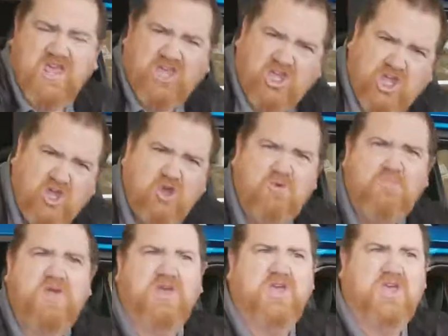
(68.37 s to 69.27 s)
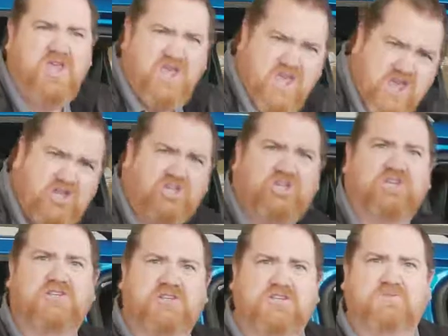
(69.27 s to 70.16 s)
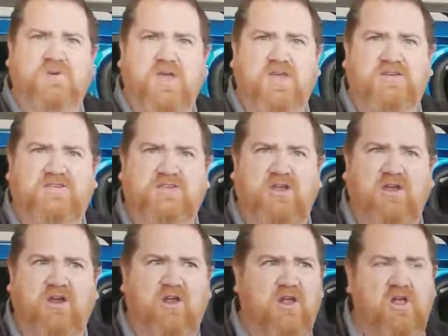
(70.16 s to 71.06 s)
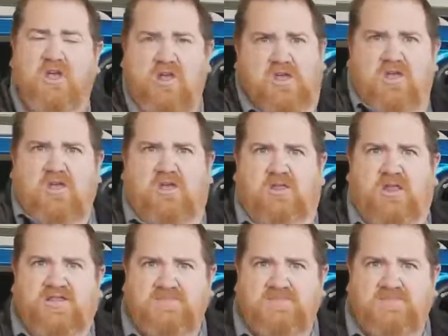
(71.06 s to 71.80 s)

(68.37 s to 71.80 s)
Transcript: cubic inches of space there. That's